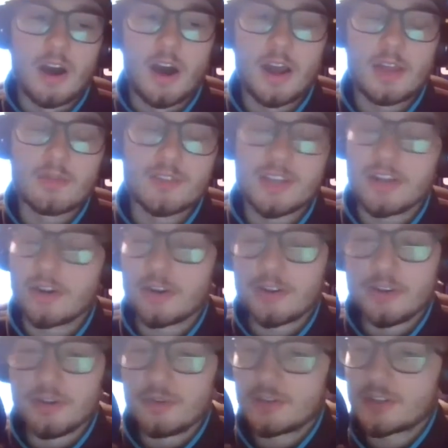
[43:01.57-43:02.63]
he was
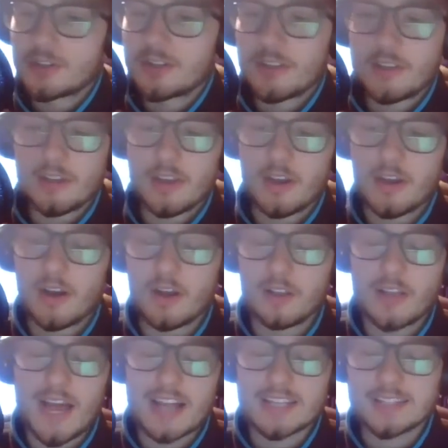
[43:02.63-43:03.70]
introduced the
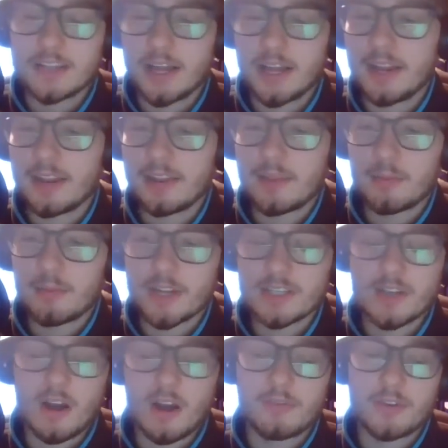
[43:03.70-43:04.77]
last night in the
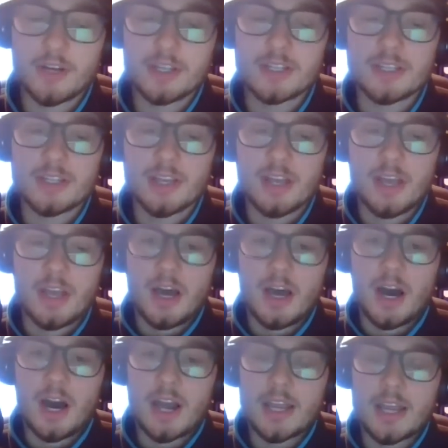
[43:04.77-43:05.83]
press conference.
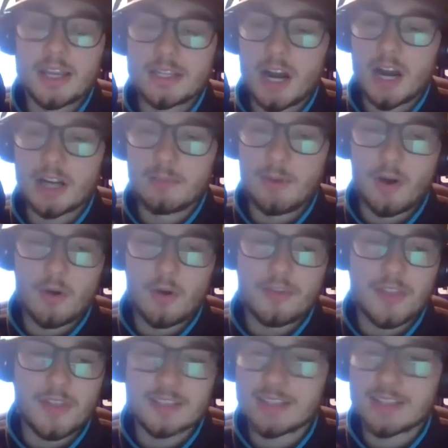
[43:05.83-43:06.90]
He talked about
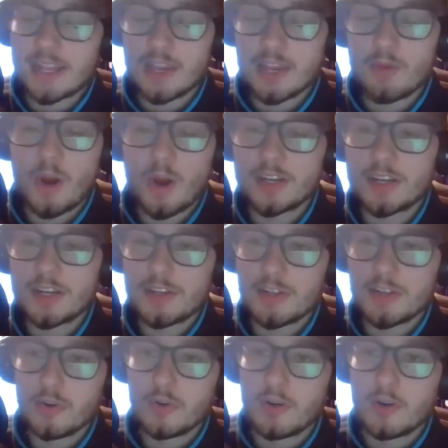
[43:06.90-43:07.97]
things that he wanted to
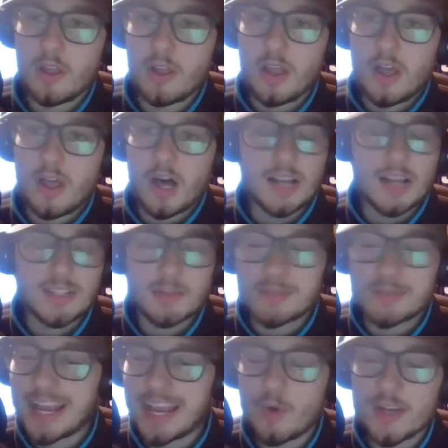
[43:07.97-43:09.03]
do. Some
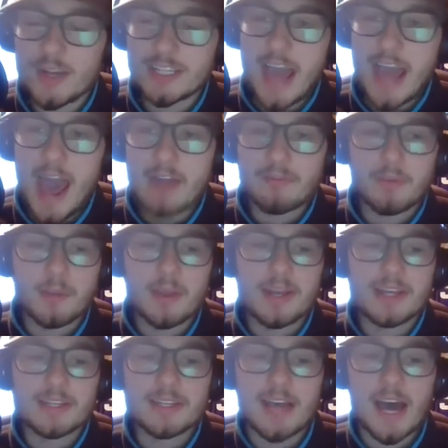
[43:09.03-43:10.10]
takeaways I had from
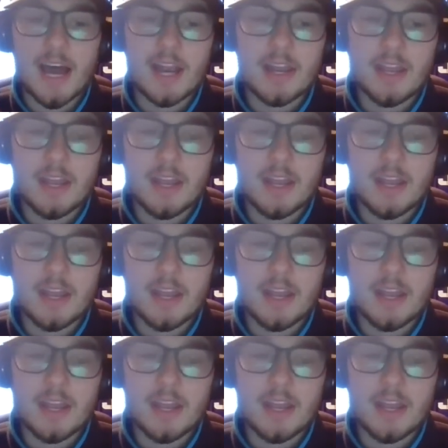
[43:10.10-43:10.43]
it is that